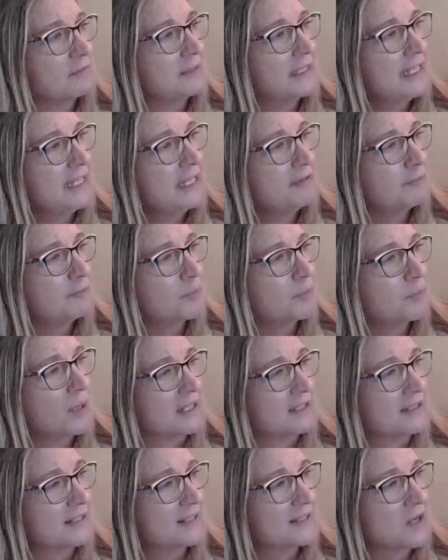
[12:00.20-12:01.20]
leaf
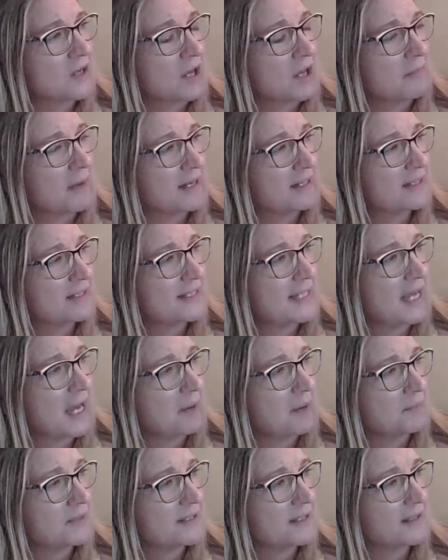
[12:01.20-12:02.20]
prints on my
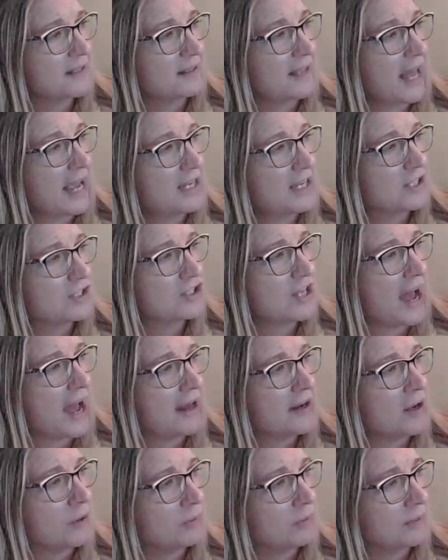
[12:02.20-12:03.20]
steps like
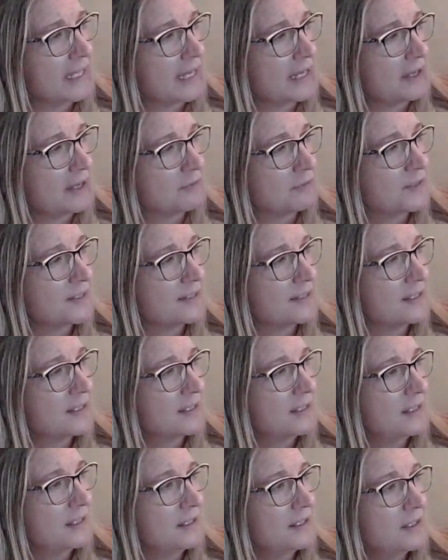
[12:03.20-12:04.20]
shadow leaves.
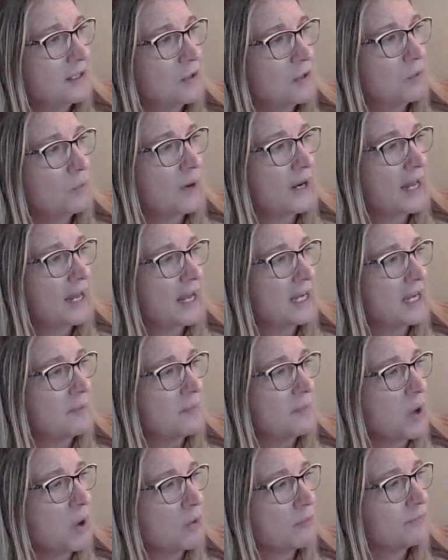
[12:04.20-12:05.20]
When I come
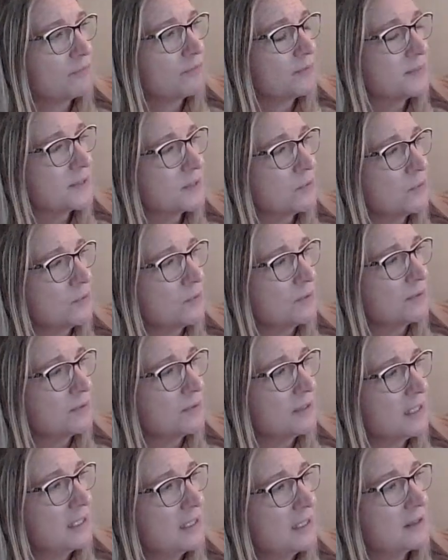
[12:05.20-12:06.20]
home from
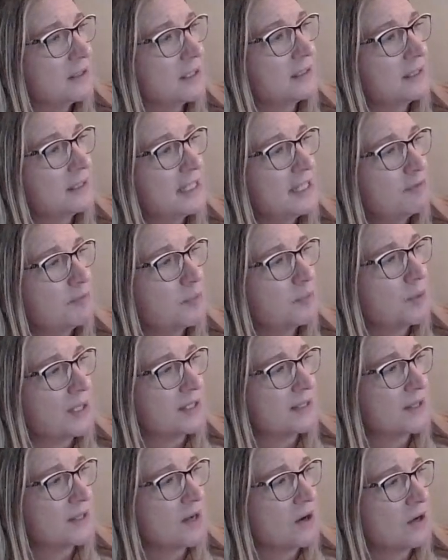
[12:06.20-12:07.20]
school, the leaf
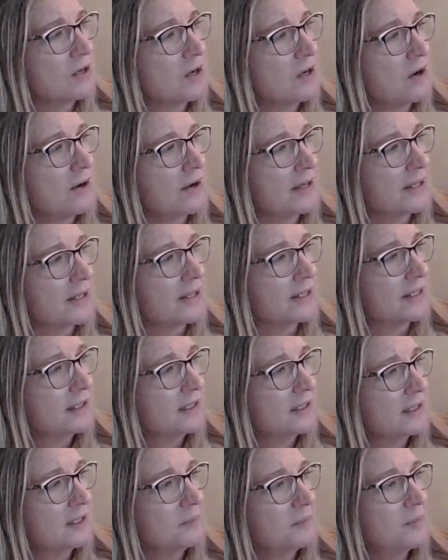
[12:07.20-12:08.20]
prints are gone,
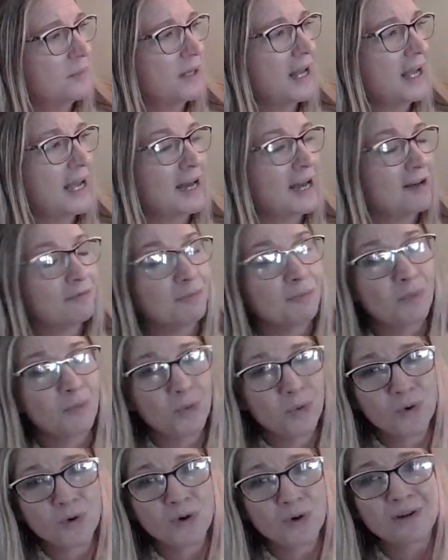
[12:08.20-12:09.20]
but I have
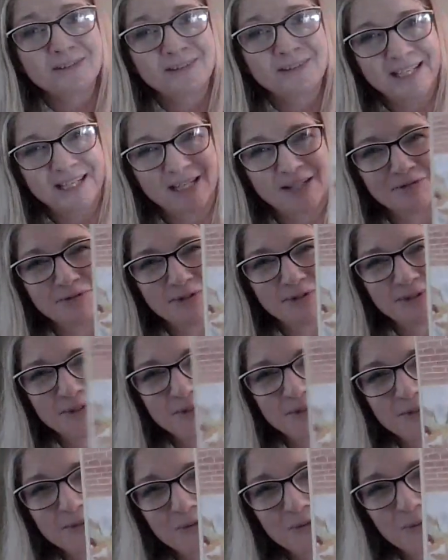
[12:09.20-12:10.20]
more leaves
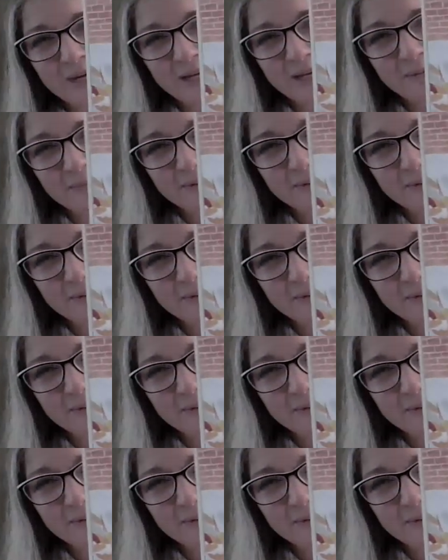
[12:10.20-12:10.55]
to sweep.